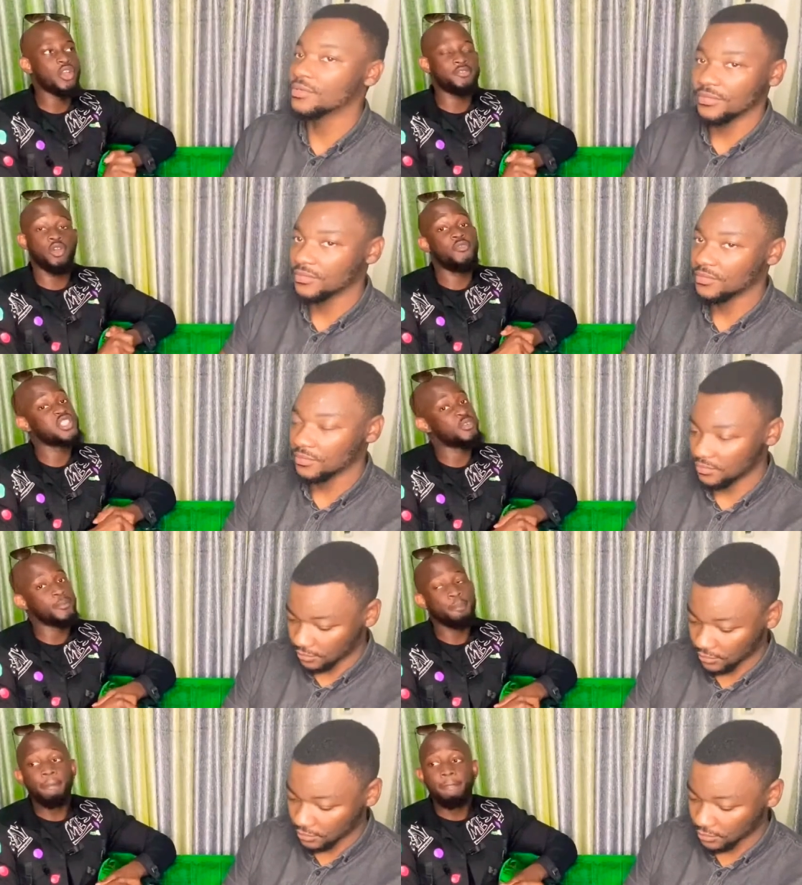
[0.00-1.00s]
Speaker 1: to first of all.
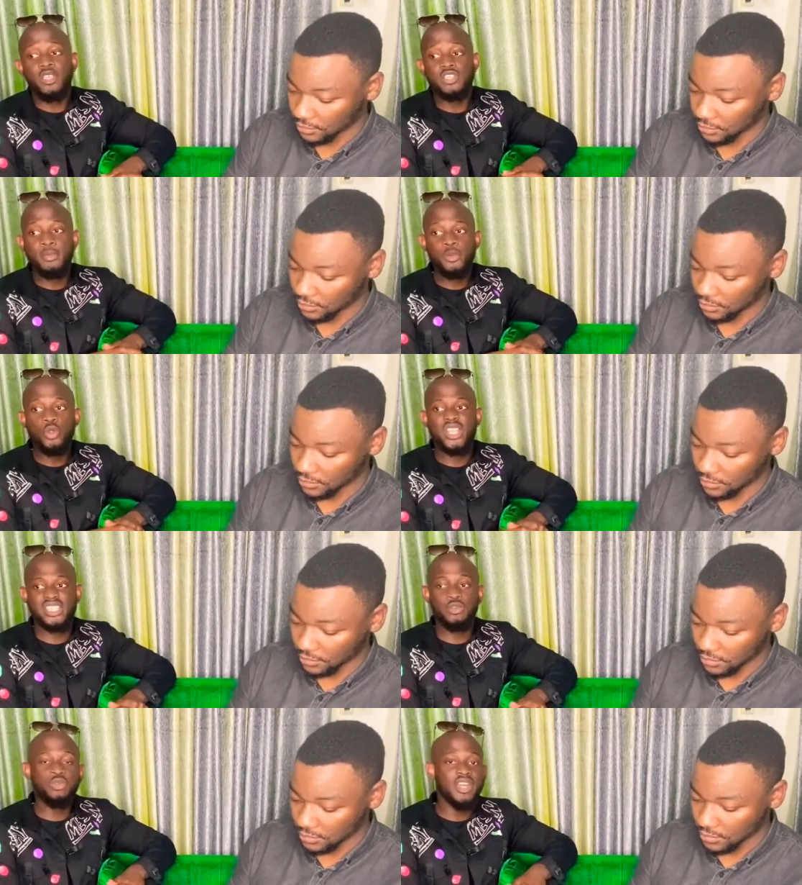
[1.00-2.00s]
Some people don't understand who
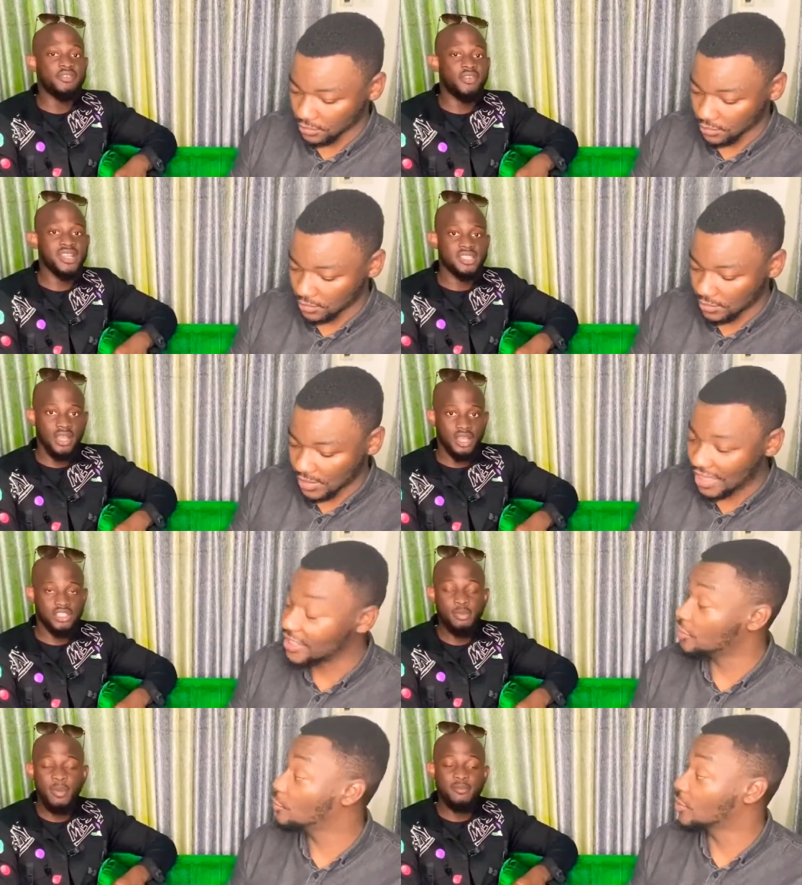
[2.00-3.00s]
their friends are. Some people
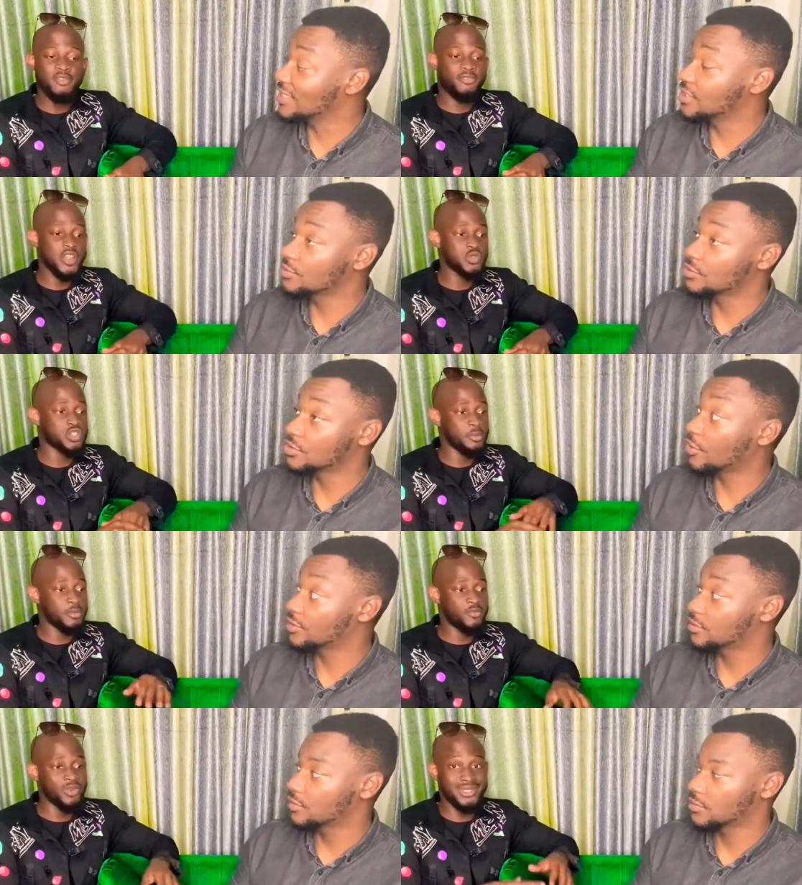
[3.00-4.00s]
have been friends with some people for
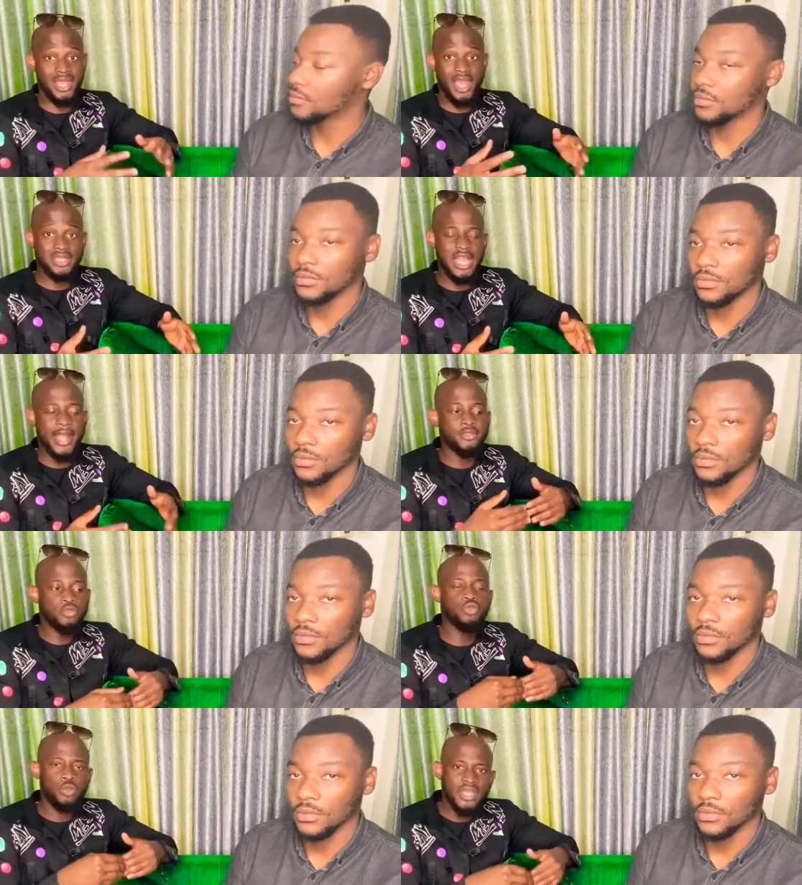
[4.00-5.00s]
years. I don't know
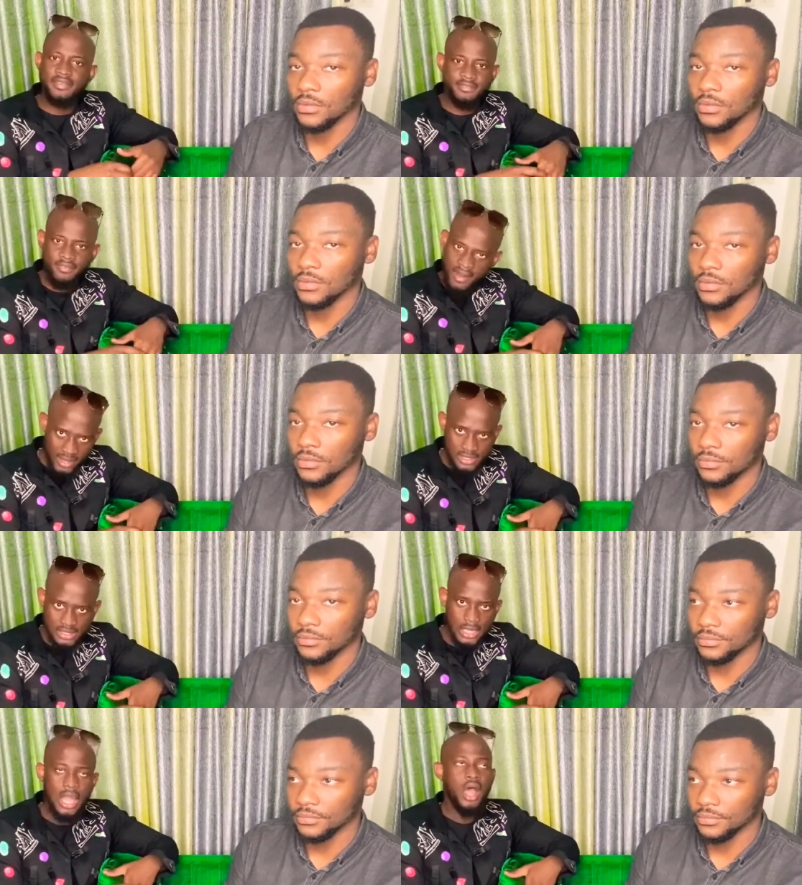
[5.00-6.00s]
their friends.
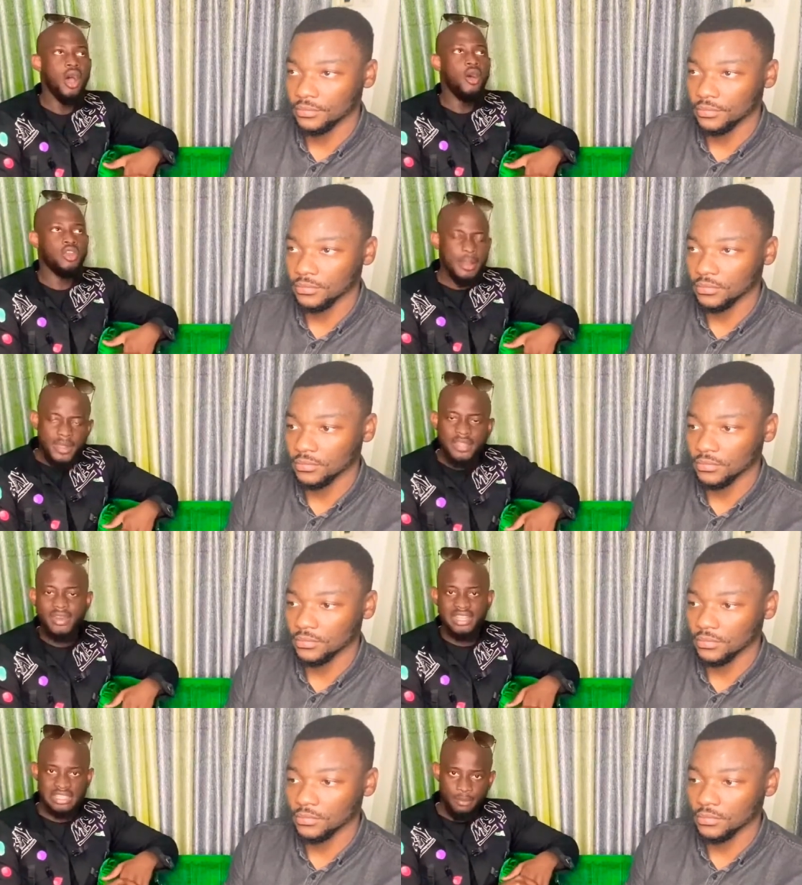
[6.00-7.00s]
Let me give an
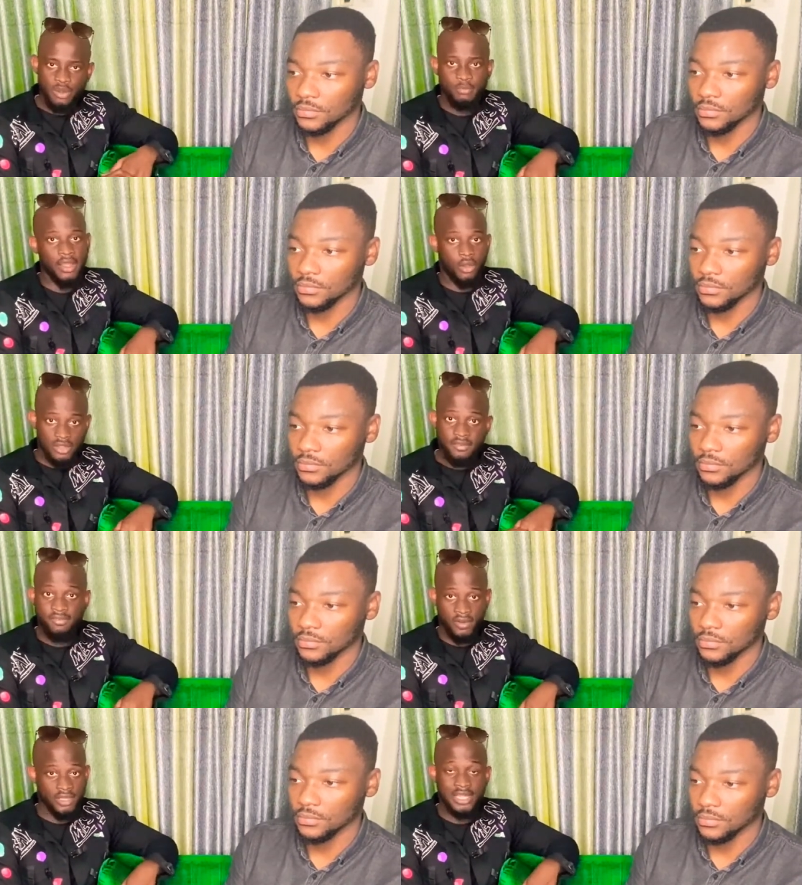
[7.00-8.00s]
example of my other friend
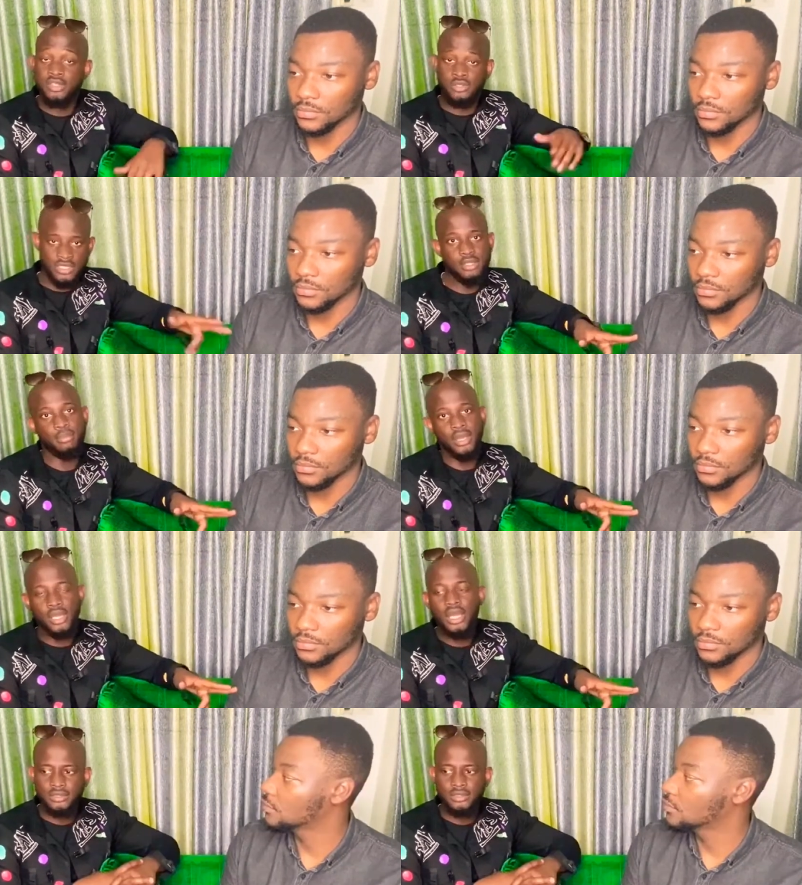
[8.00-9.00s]
that is not Iben
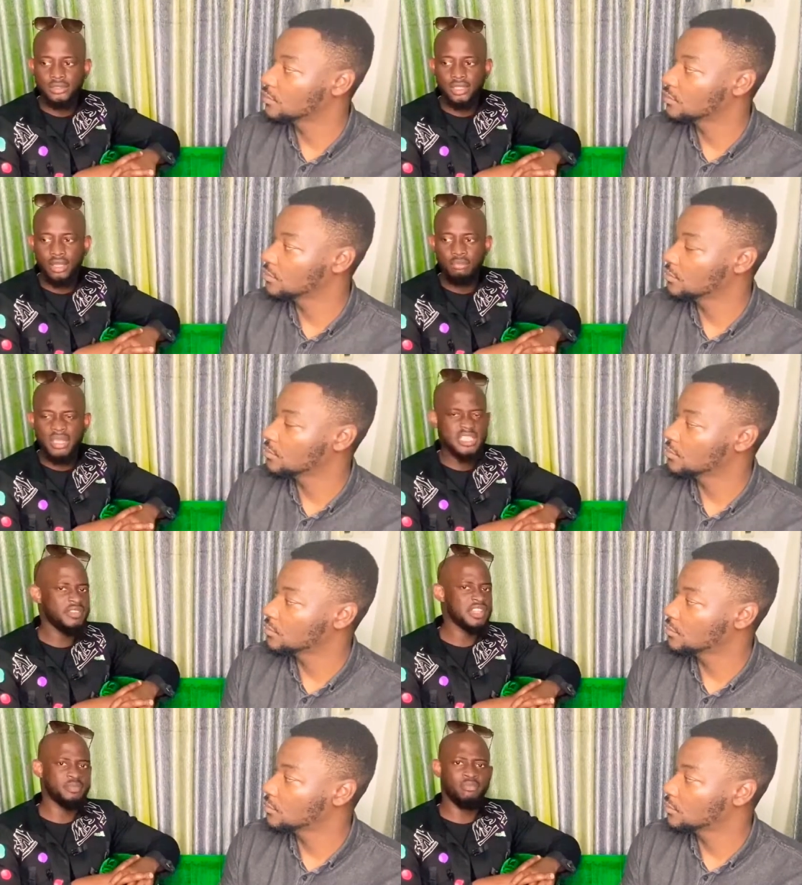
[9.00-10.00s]
me and
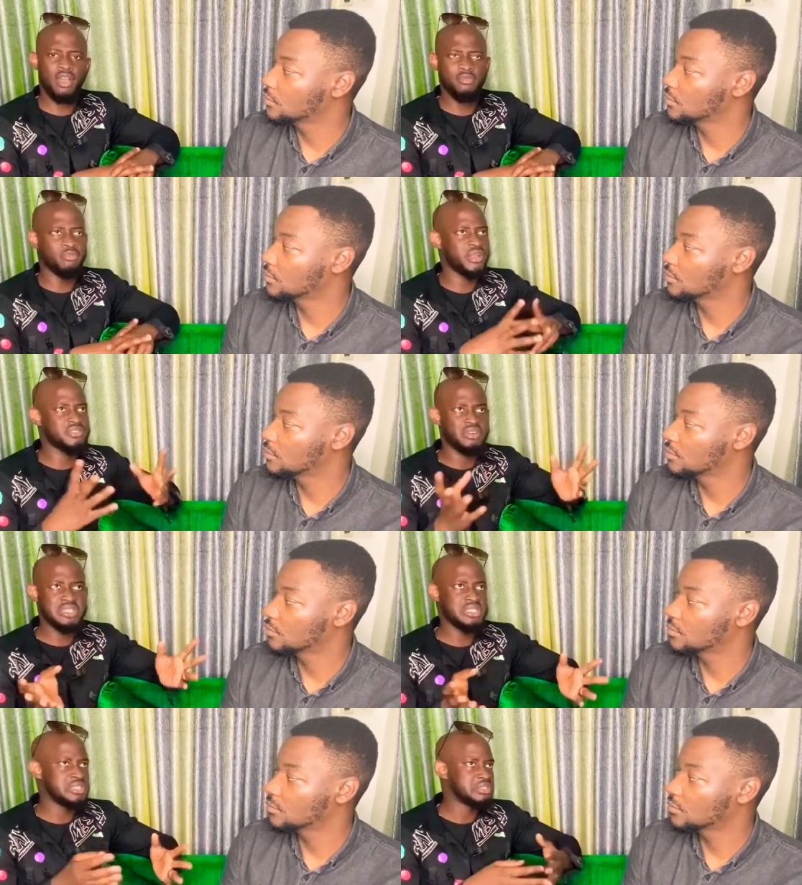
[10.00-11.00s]
Steven have been best friends
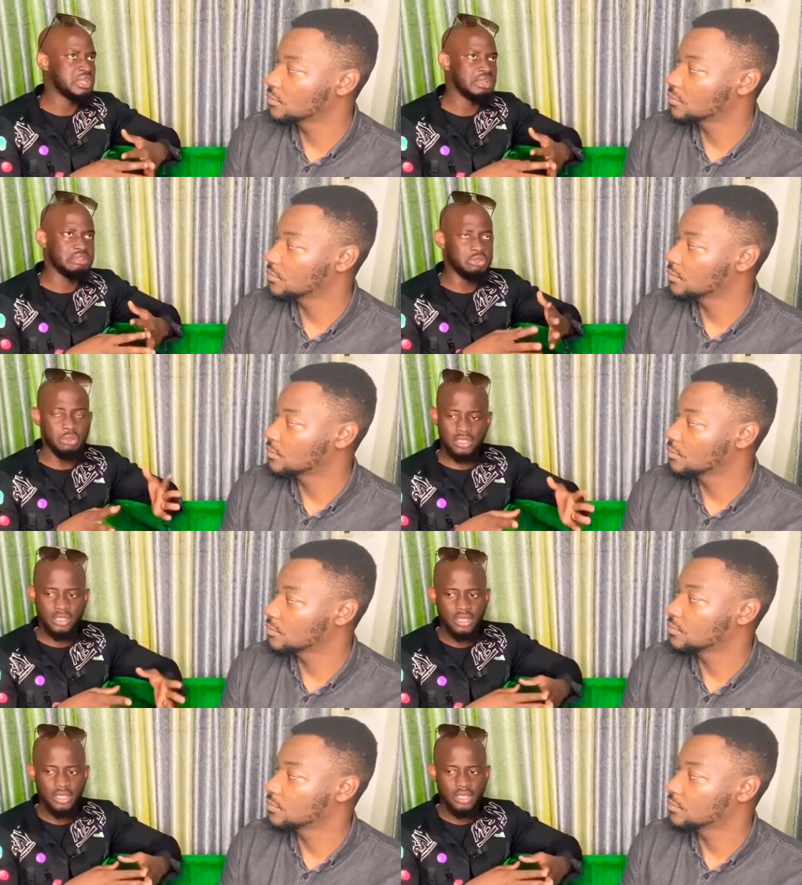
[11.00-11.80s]
since like uni.